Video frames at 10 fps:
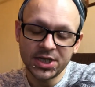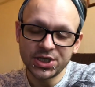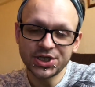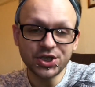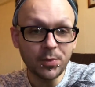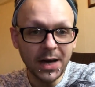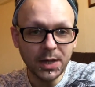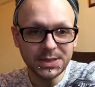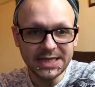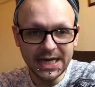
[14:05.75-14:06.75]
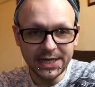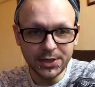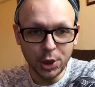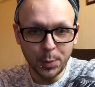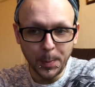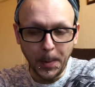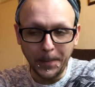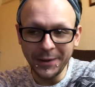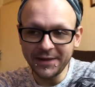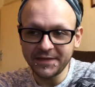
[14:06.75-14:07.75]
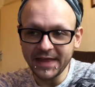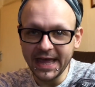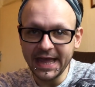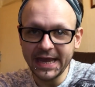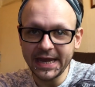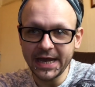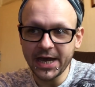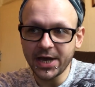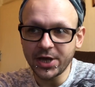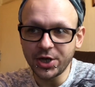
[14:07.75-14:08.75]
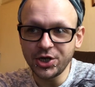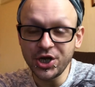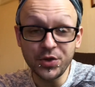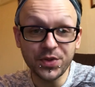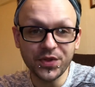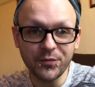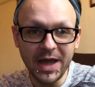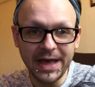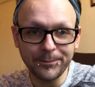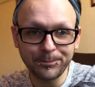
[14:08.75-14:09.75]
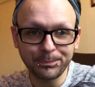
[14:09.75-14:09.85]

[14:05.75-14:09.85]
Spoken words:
somehow tied up with a new threat